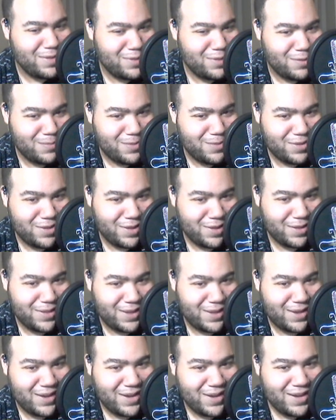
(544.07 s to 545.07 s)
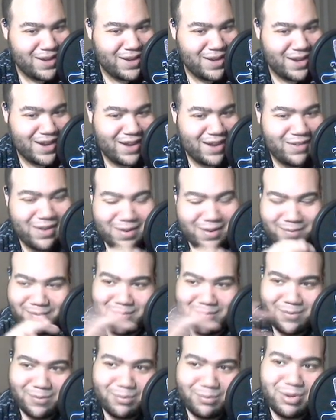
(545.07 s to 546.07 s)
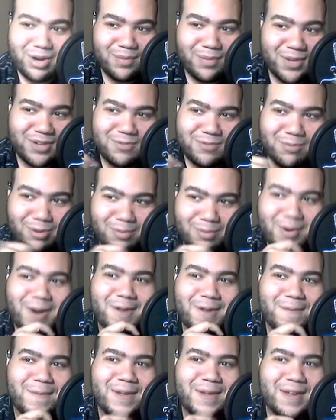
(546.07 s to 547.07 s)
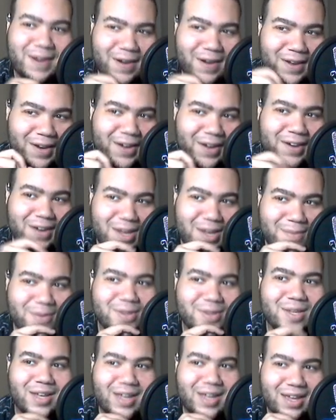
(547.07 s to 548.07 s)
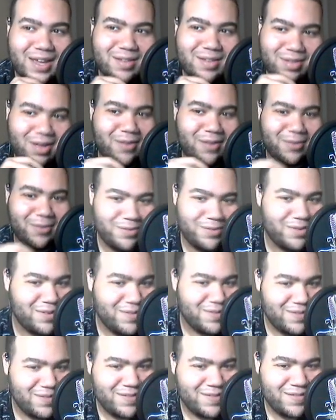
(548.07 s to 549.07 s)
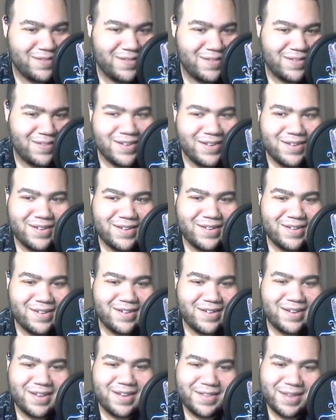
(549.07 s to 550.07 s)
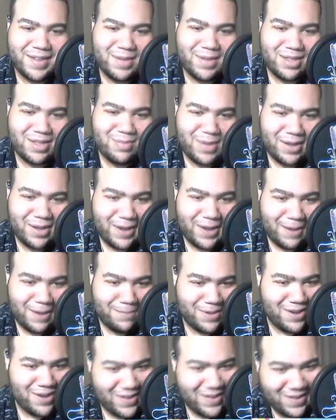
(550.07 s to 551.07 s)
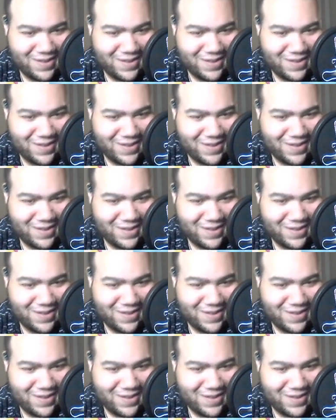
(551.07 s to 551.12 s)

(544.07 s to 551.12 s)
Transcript: super salty, and now I'm pretty much will probably be an, un unable to get a Zarude, and that makes me unhappy.